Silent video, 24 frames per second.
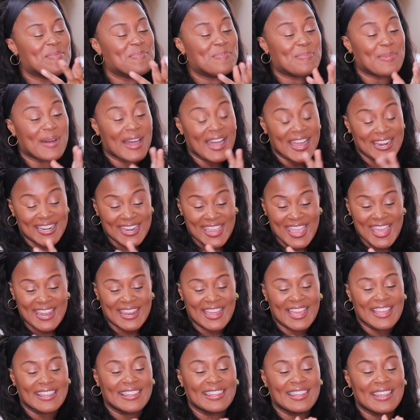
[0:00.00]
body and
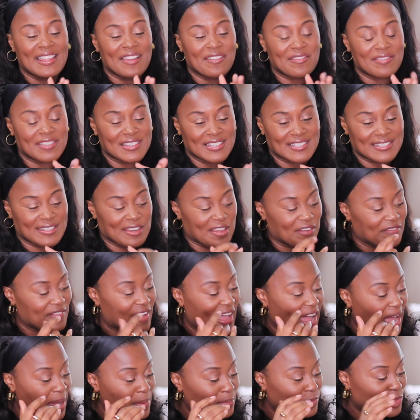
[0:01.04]
I love this stuff.
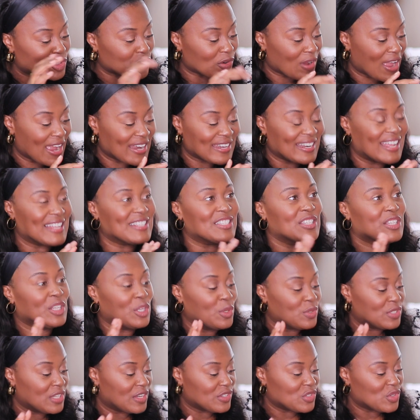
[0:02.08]
I'm trying not to
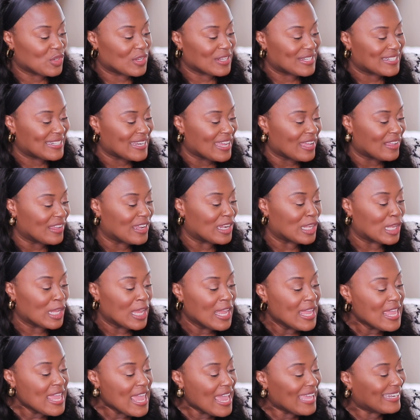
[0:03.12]
use it. You can tell it
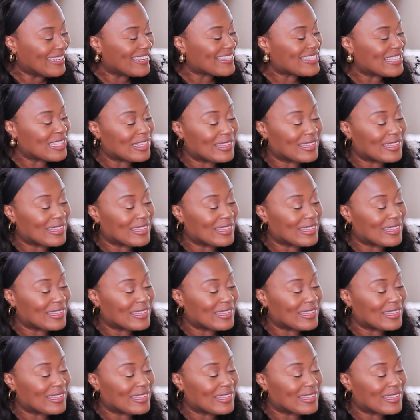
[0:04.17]
doesn't